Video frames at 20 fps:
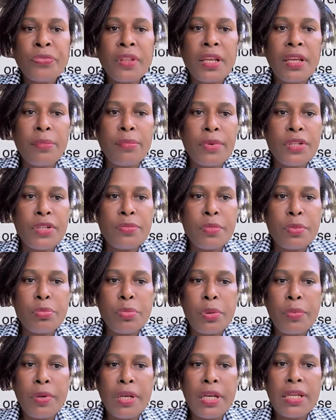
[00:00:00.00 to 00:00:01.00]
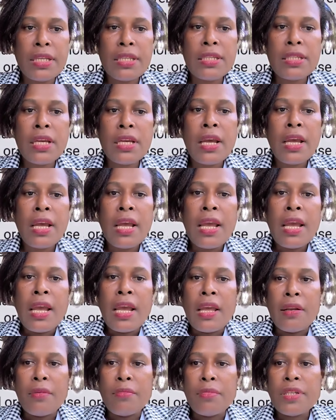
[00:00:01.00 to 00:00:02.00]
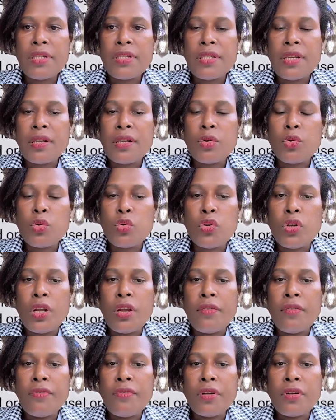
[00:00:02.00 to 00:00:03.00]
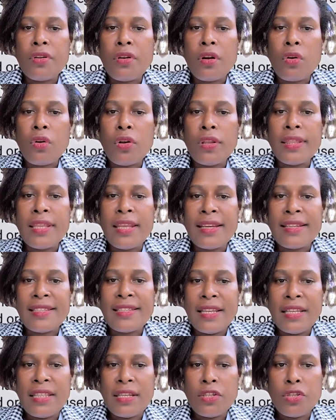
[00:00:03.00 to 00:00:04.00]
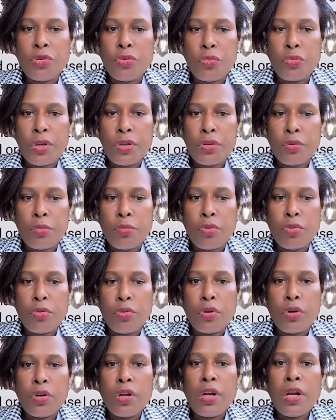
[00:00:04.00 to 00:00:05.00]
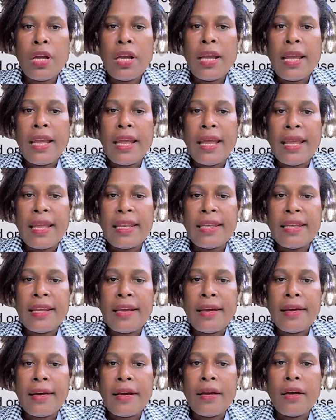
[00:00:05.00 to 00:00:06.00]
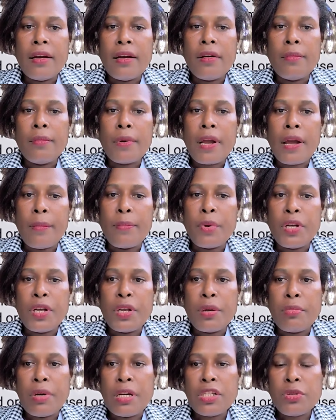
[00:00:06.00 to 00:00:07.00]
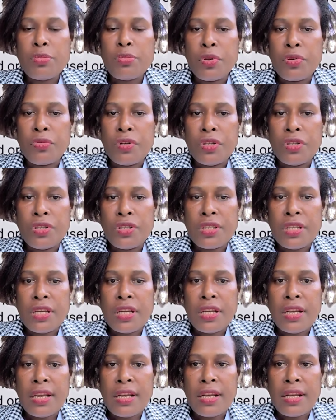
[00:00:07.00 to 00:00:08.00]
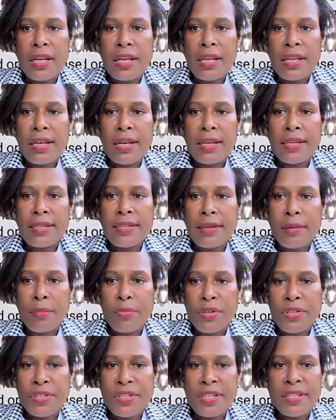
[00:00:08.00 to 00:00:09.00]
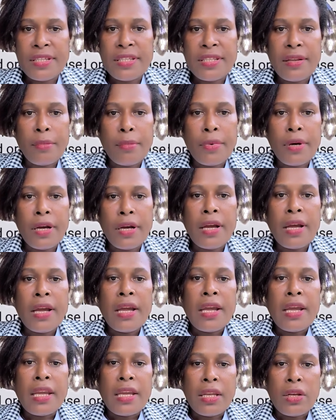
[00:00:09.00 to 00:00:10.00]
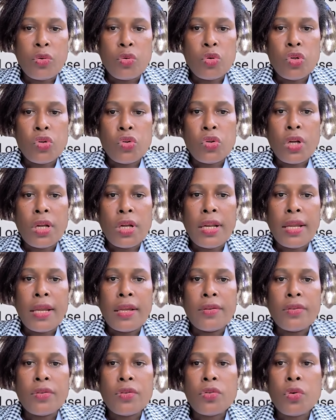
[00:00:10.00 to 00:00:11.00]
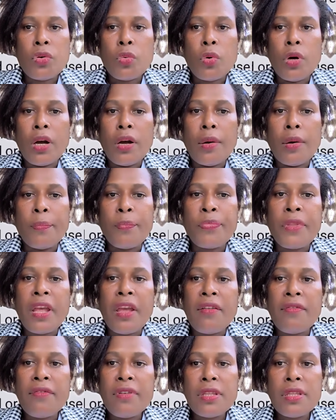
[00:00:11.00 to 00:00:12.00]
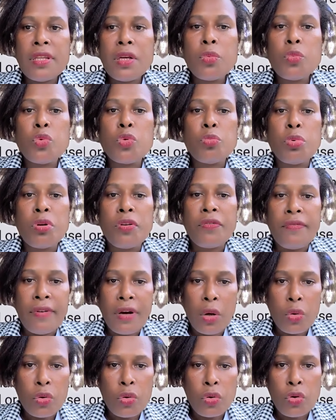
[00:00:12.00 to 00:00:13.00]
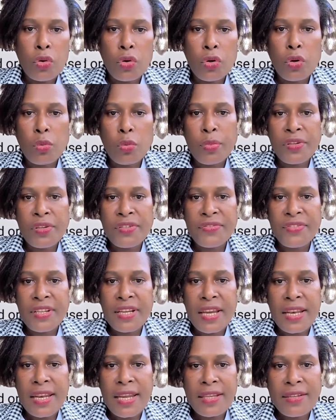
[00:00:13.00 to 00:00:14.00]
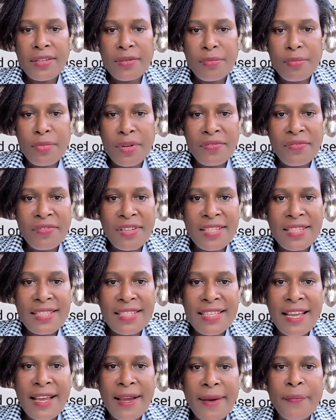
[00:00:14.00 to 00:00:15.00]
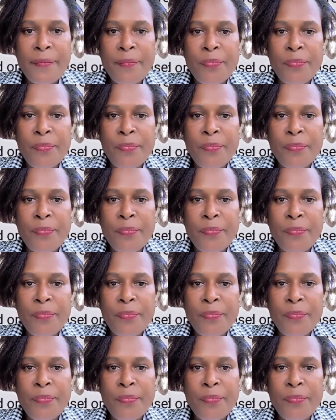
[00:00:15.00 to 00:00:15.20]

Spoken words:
It must be permanent and must include every context that is traceable, and the company must be registered and as a business number in Australia. So everything would be found on your Pacific Engagement Visa,